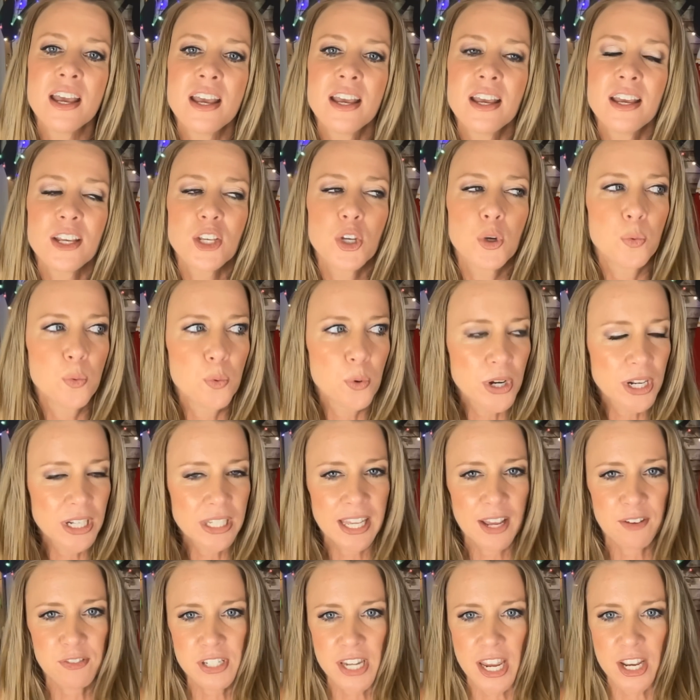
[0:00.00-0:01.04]
you really
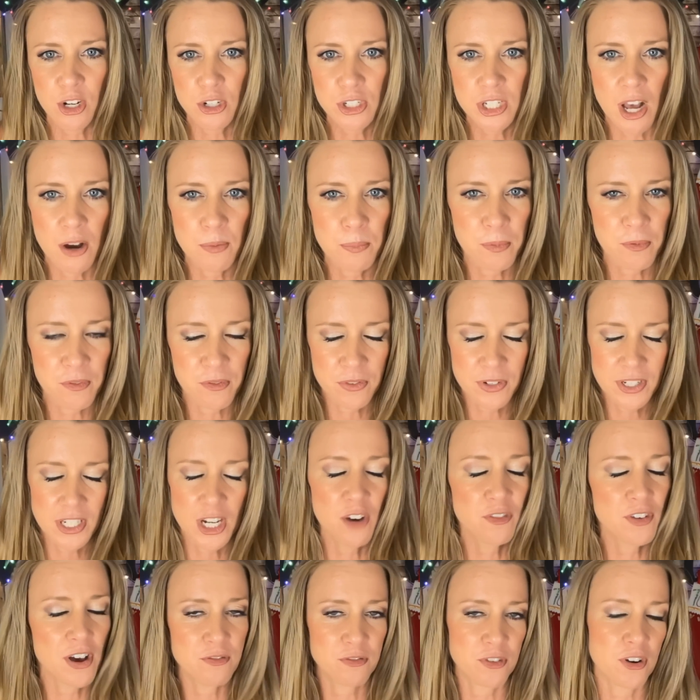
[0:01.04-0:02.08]
have set yourself
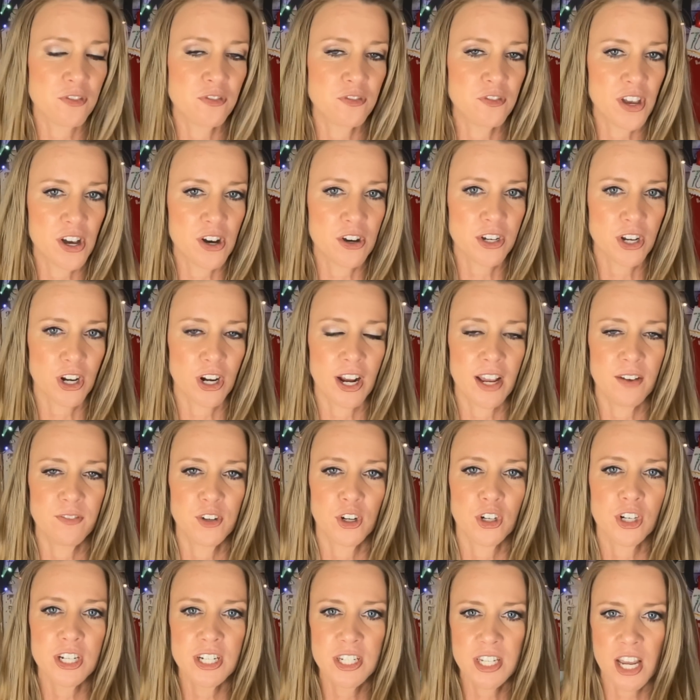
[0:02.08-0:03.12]
up for failure if you're
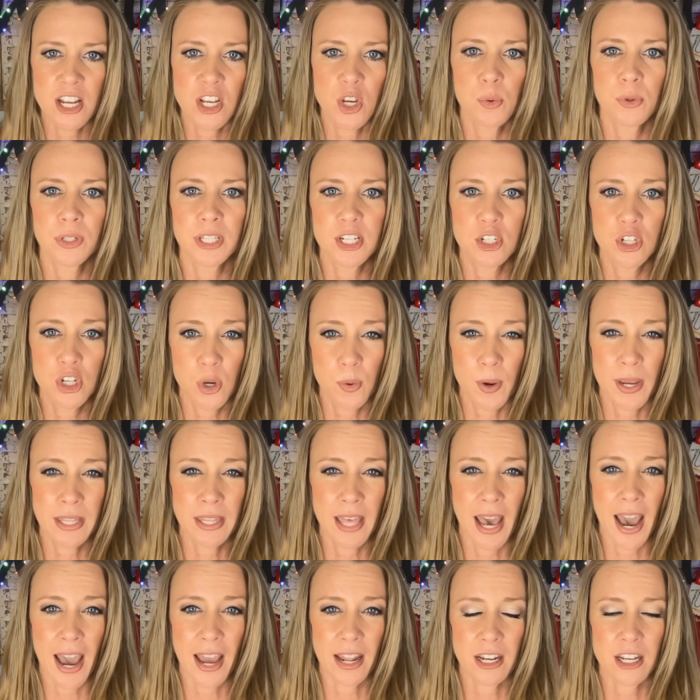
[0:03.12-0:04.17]
continually doing
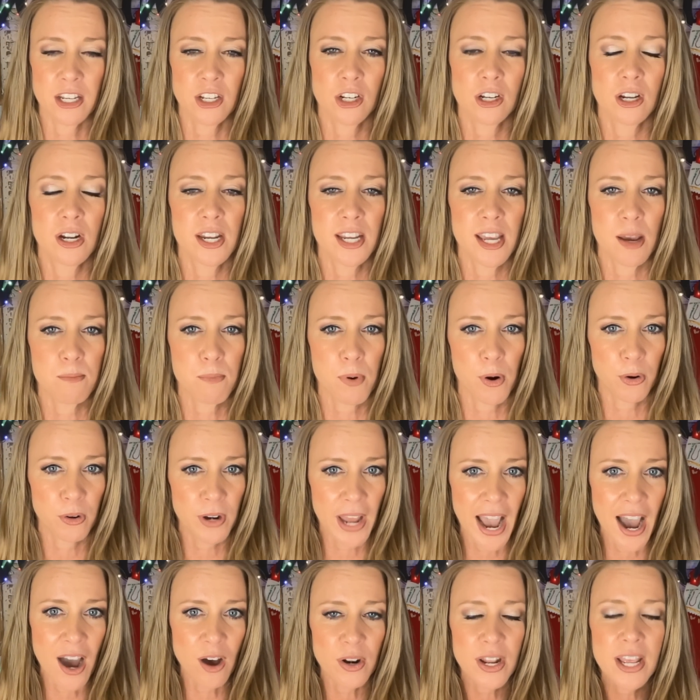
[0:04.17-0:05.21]
that, and you're going to get burned
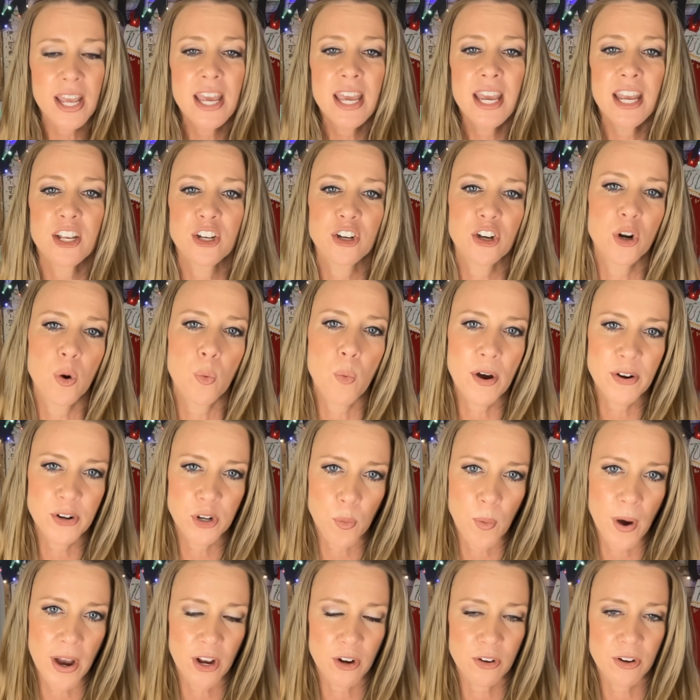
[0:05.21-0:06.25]
out, and you're going to wonder
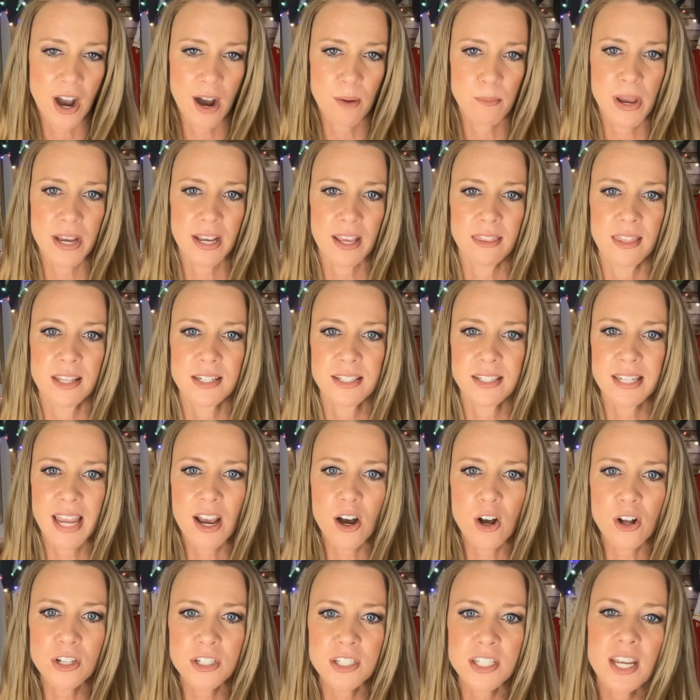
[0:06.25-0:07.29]
why you're not making the
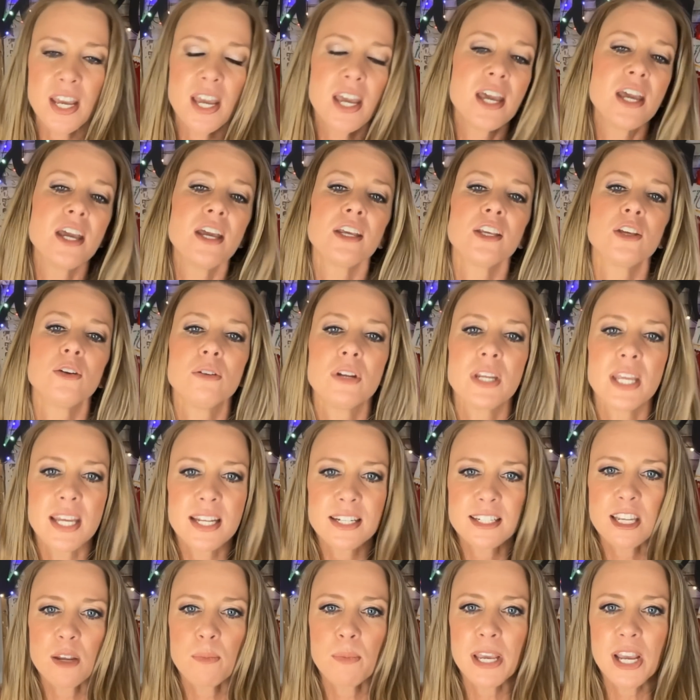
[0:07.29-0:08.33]
sales. You need
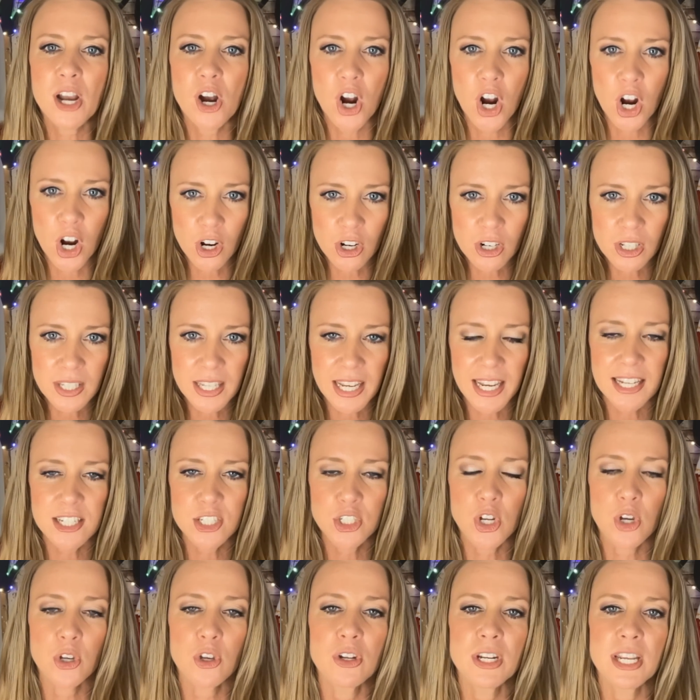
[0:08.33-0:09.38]
to be early,
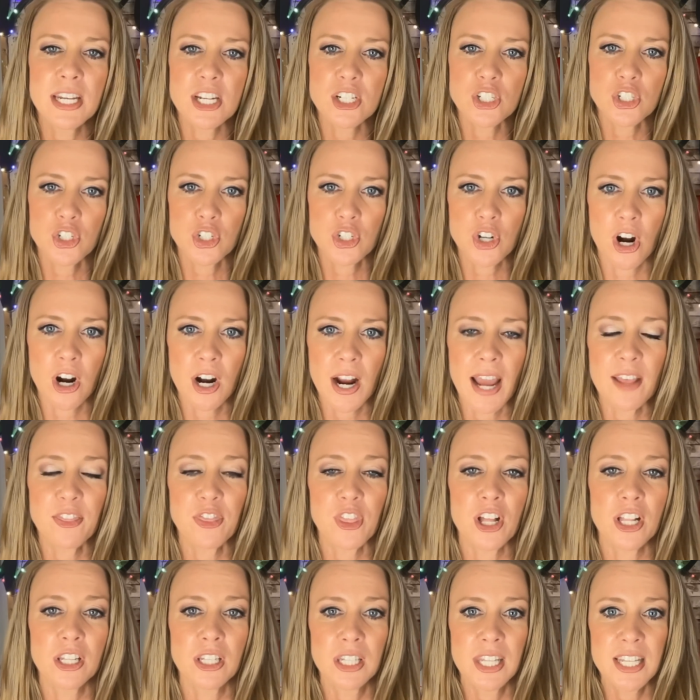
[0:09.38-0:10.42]
so you need to start at
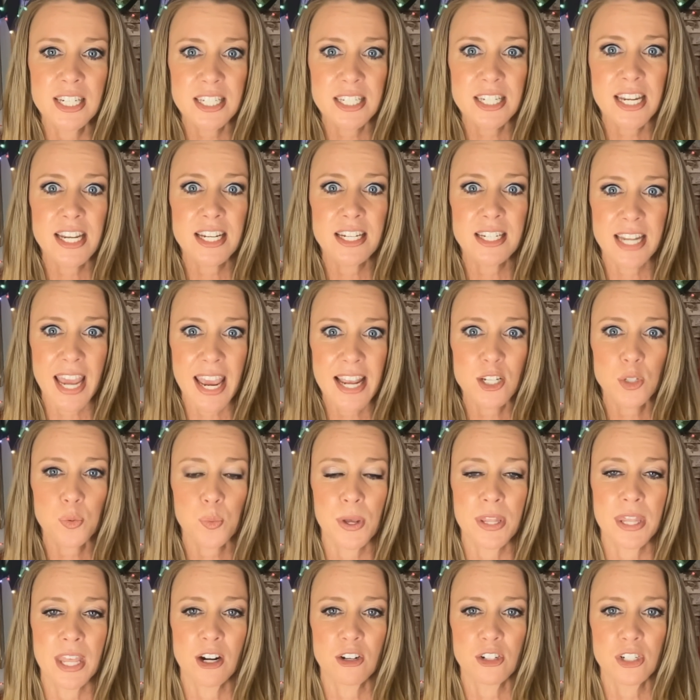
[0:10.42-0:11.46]
the listing dates
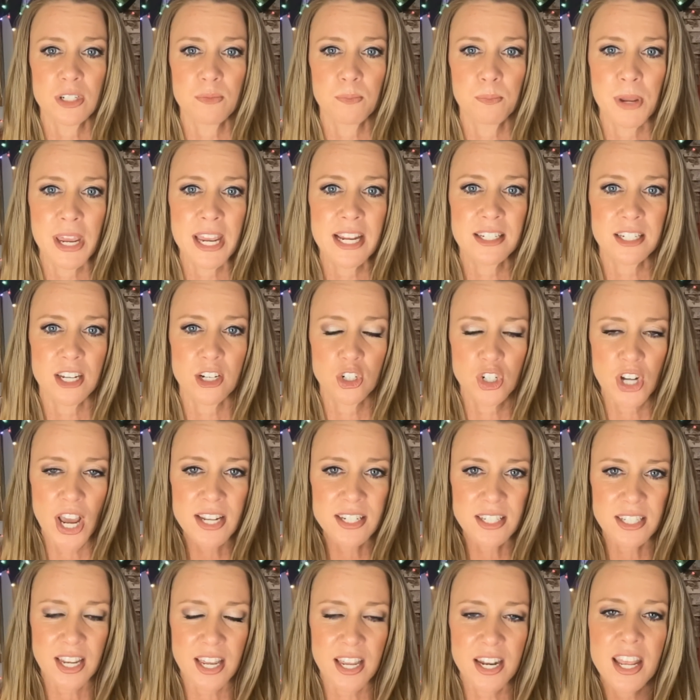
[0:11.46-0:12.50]
when they're being
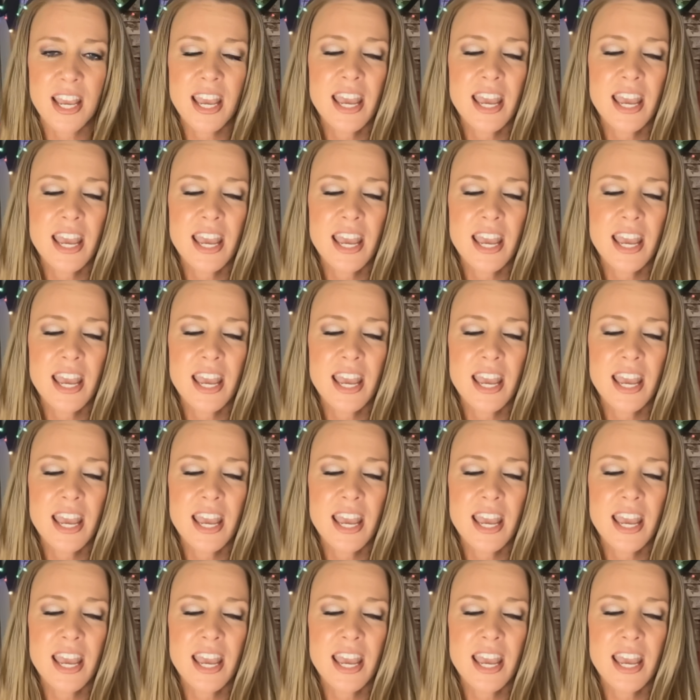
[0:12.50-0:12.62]
suggested,